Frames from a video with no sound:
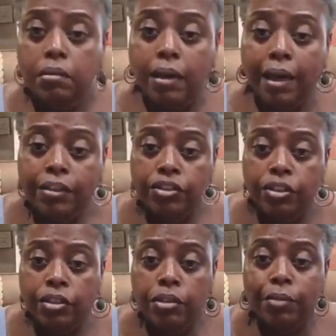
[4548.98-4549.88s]
I can
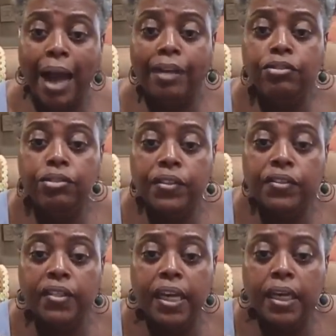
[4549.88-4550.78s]
show you. I used to
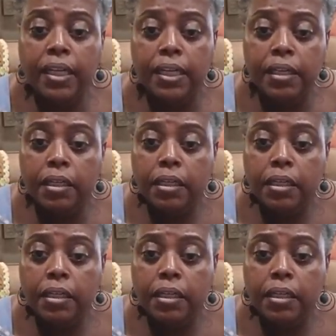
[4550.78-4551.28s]
sell it.